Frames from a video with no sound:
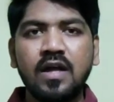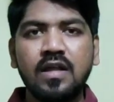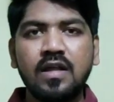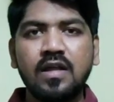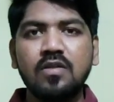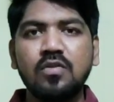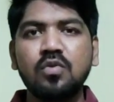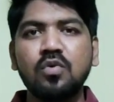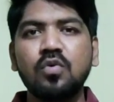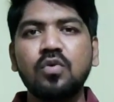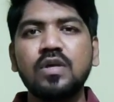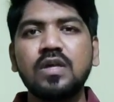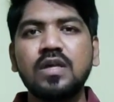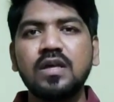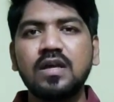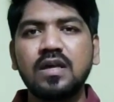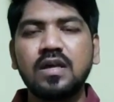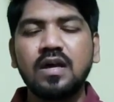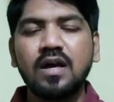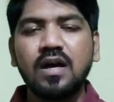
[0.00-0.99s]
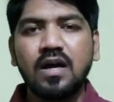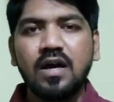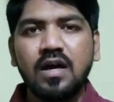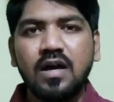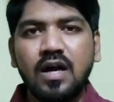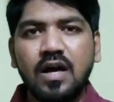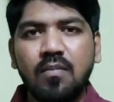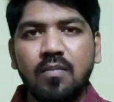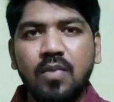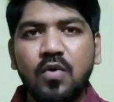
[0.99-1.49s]
Knowing
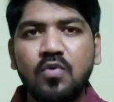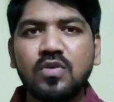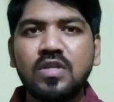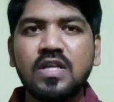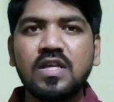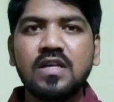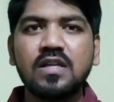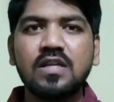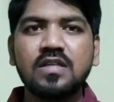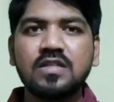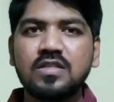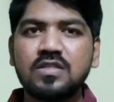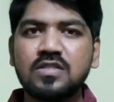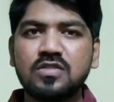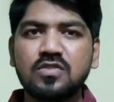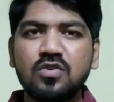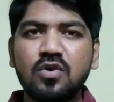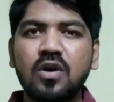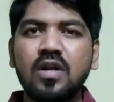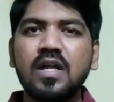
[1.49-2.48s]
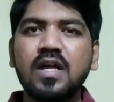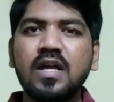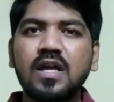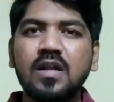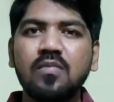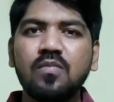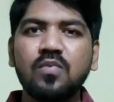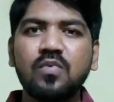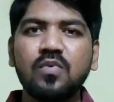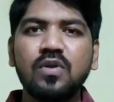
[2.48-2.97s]
about the English is not
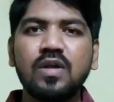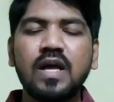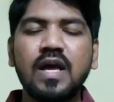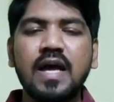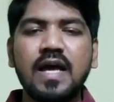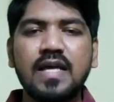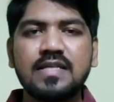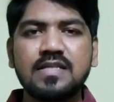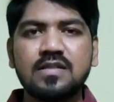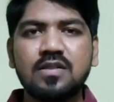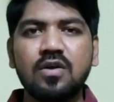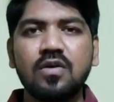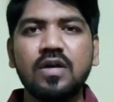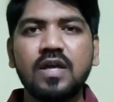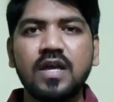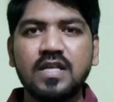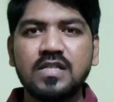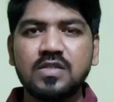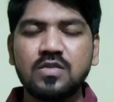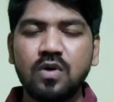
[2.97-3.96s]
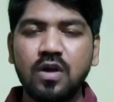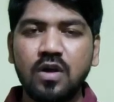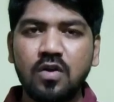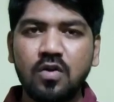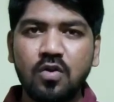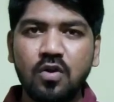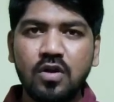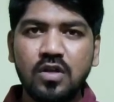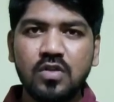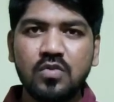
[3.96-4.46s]
helpful as long as you are
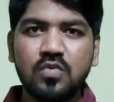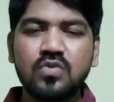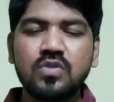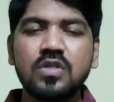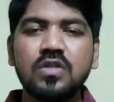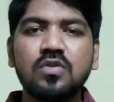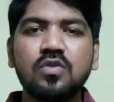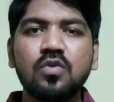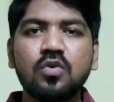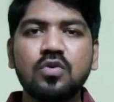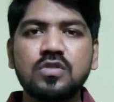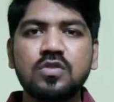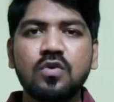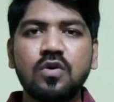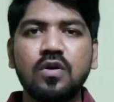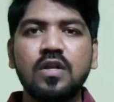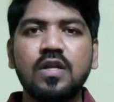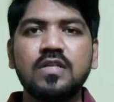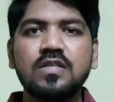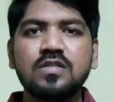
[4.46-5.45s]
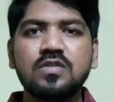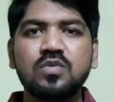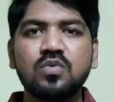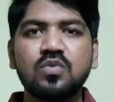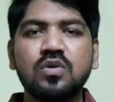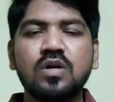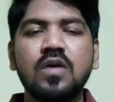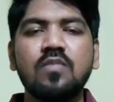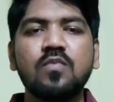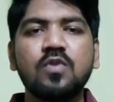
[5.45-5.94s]
not using those knowledge to
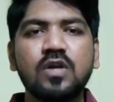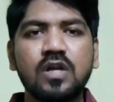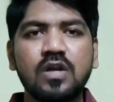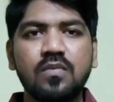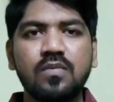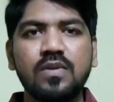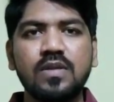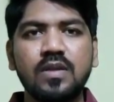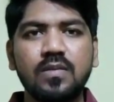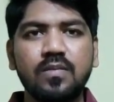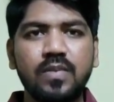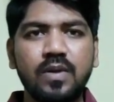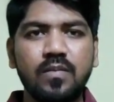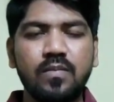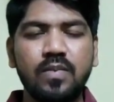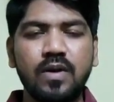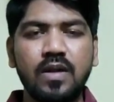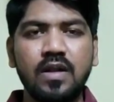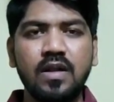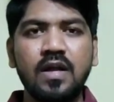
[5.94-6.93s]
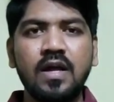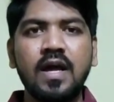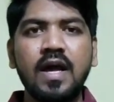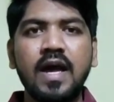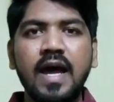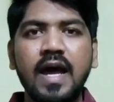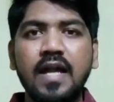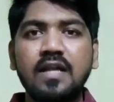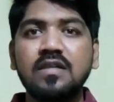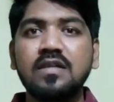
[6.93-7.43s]
communicate with the people.
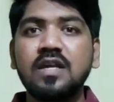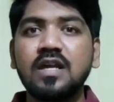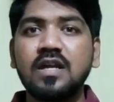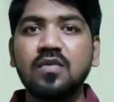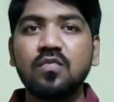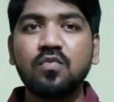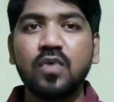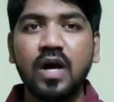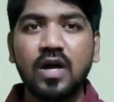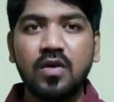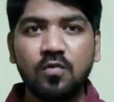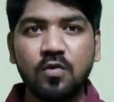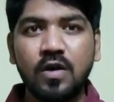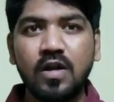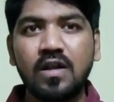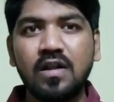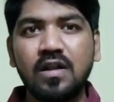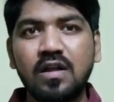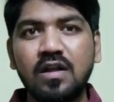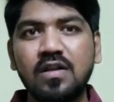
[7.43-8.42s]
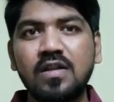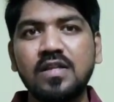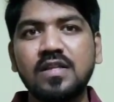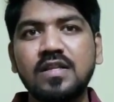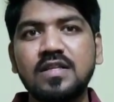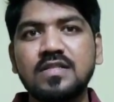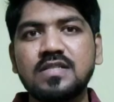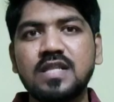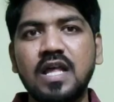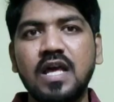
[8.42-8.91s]
At the end, why we are
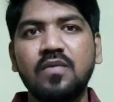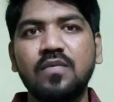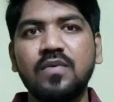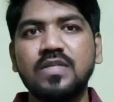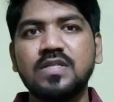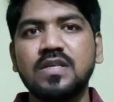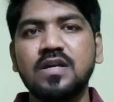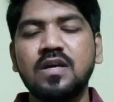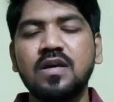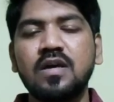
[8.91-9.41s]
learning this language?